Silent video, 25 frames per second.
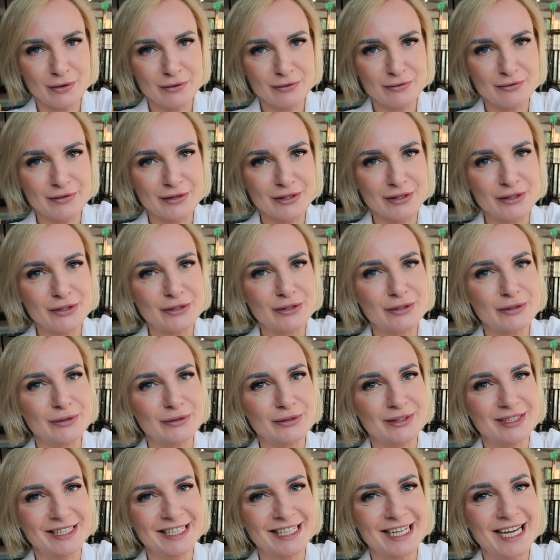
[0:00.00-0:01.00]
over
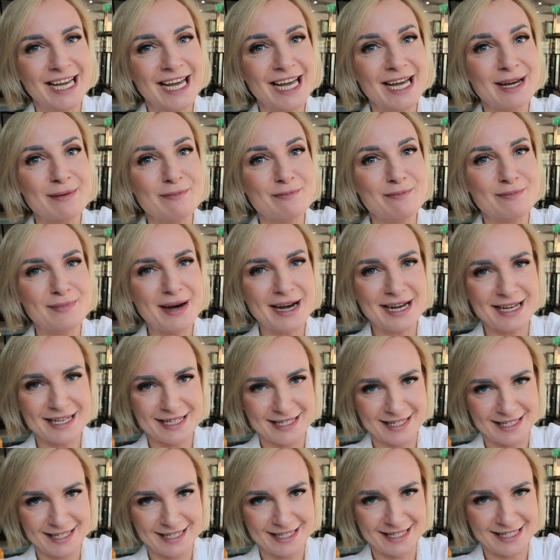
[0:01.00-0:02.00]
to the
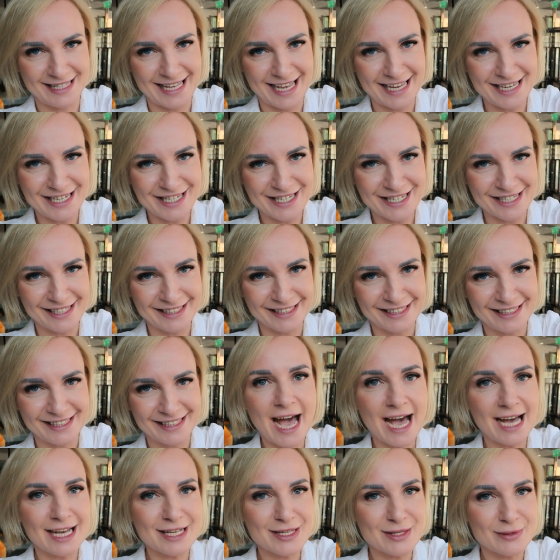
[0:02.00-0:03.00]
bus station.
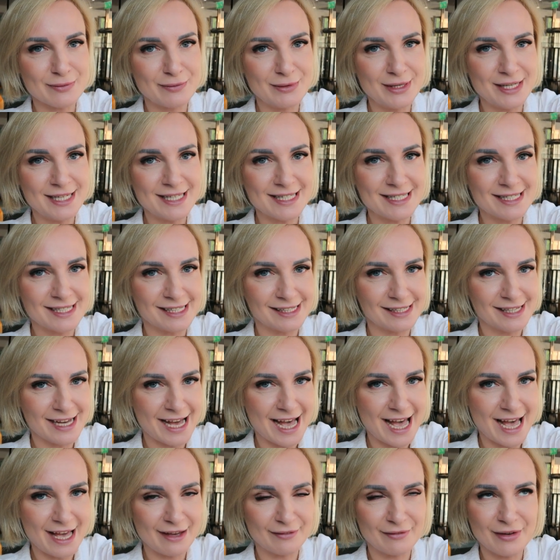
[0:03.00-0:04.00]
As we still
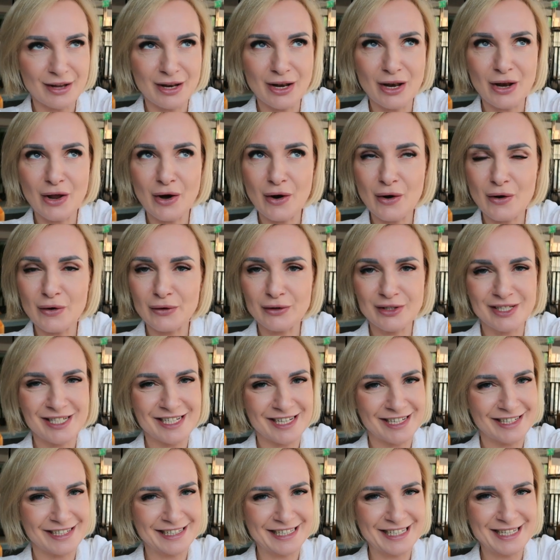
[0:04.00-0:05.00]
have a long
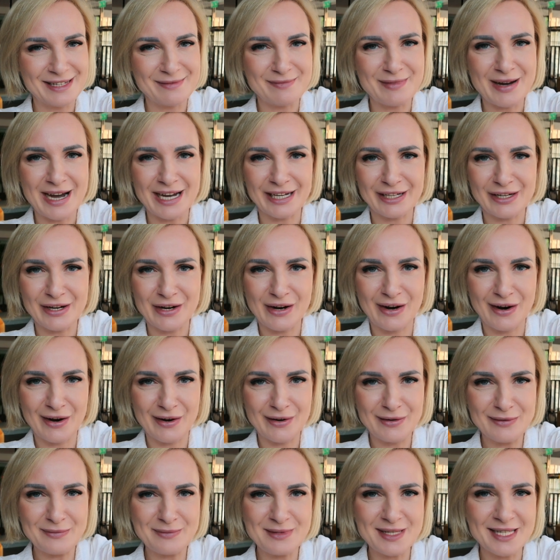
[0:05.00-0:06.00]
journey back
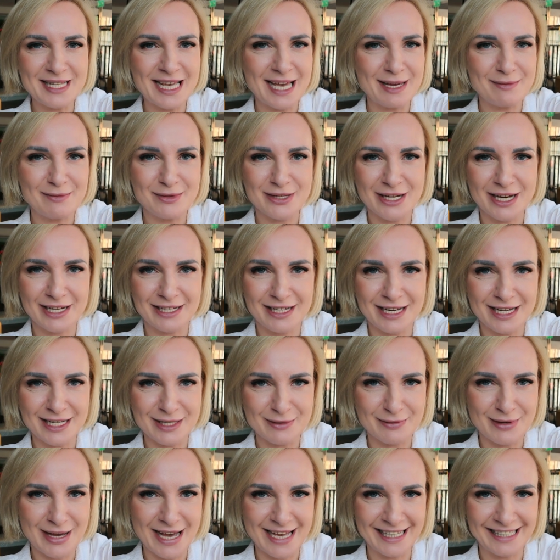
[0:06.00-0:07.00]
home, same journey
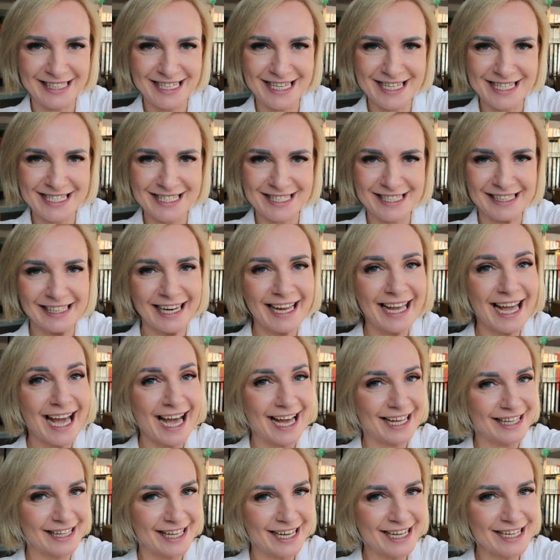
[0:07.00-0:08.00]
as we had yesterday,
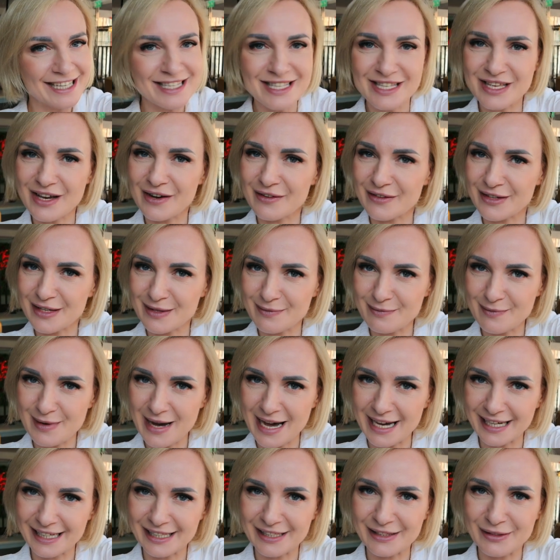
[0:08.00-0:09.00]
Anna is going
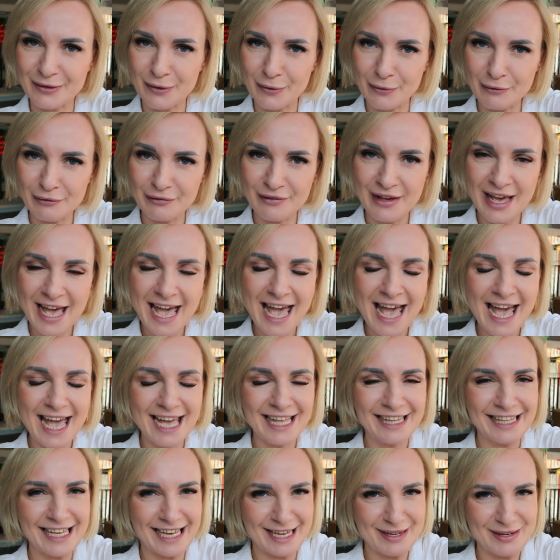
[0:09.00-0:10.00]
back north
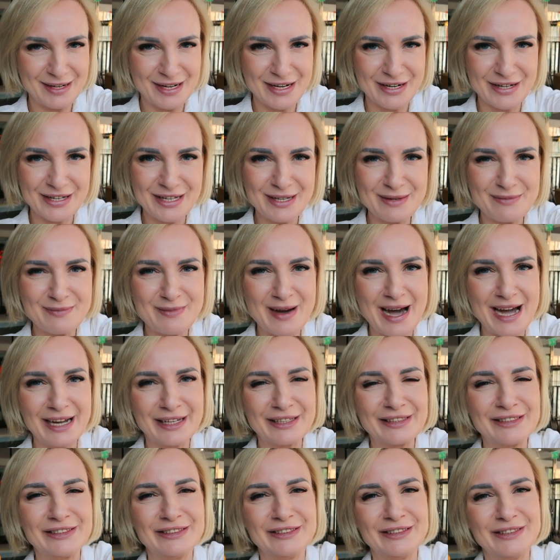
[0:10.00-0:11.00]
and I am going
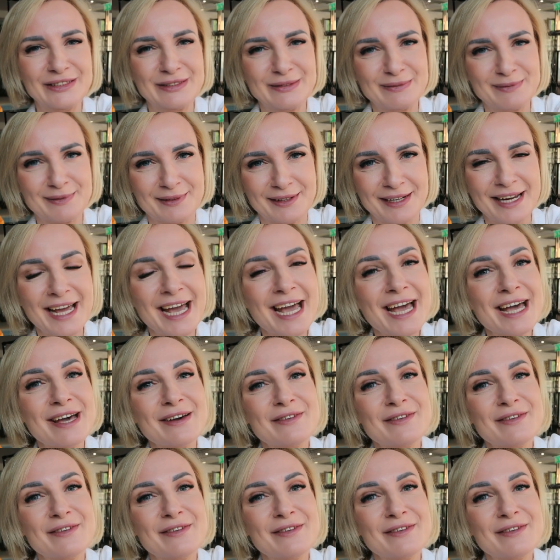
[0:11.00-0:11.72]
back to Newbury.